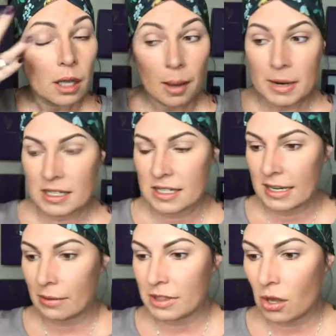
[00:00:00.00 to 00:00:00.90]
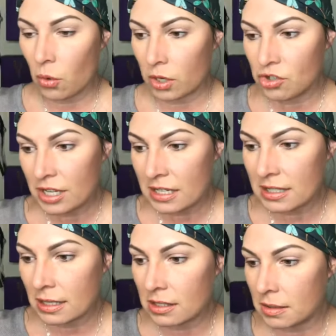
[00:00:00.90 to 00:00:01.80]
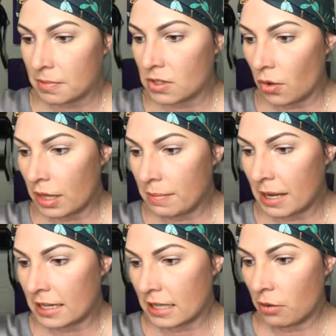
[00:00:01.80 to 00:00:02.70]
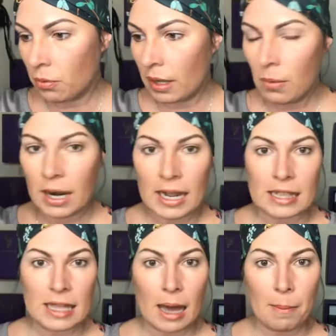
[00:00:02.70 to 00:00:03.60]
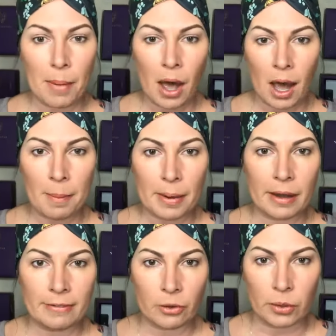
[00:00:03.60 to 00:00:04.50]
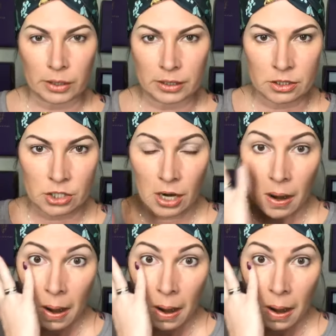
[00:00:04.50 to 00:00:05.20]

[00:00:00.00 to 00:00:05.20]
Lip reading: I'm gonna stick with the oranges solely because I really want to get that pop of orange.